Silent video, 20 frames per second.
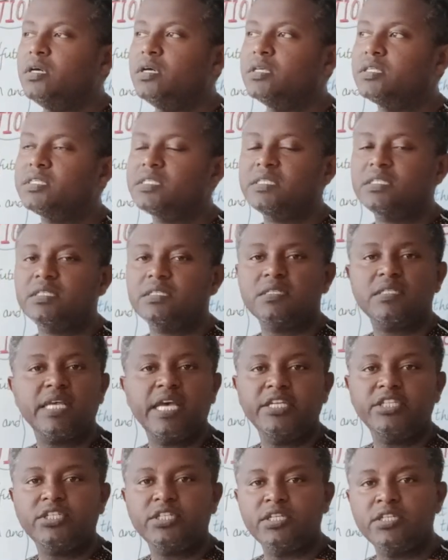
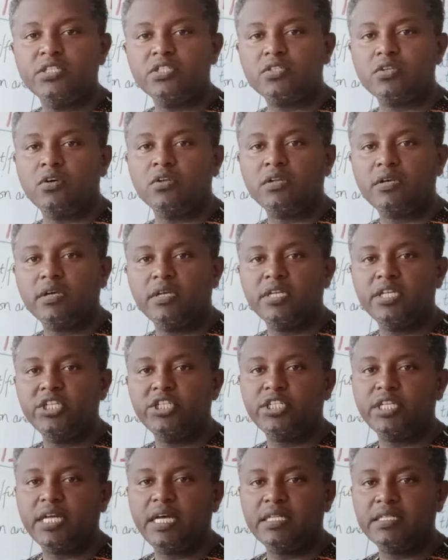sessions on
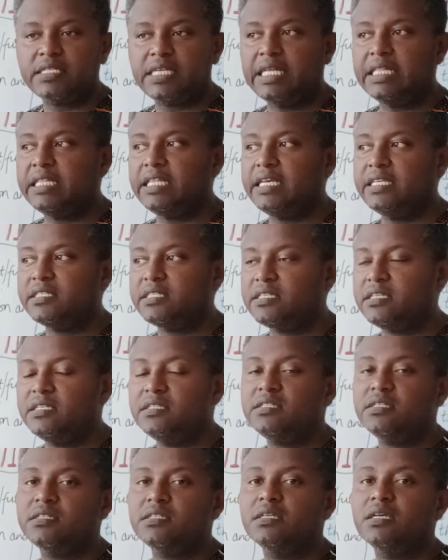conditional
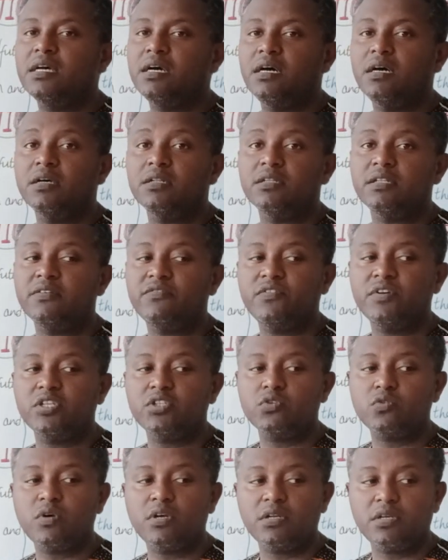sentences, on the
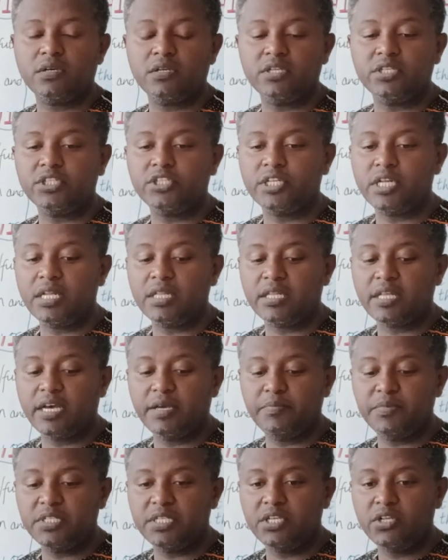first one conditional
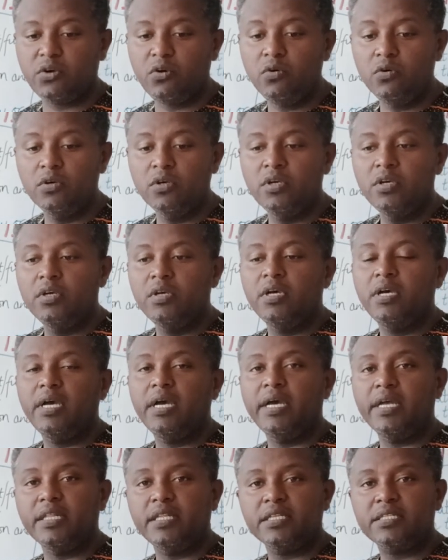type 0
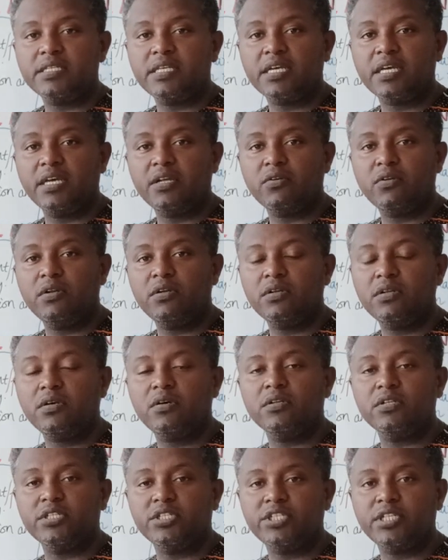and the second one
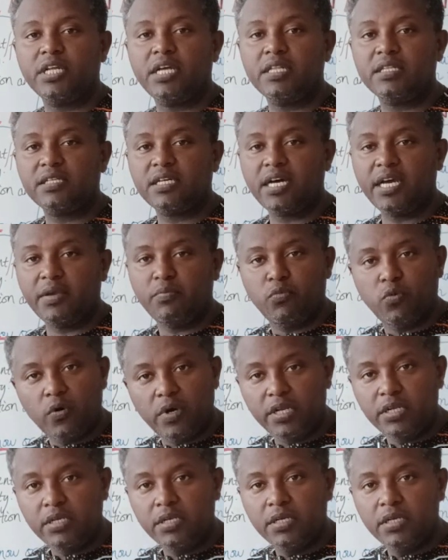conditional type
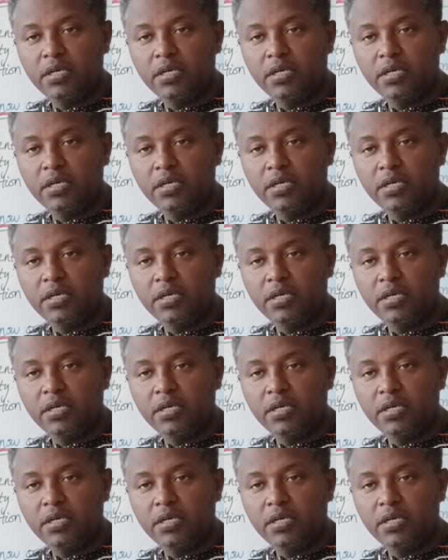1,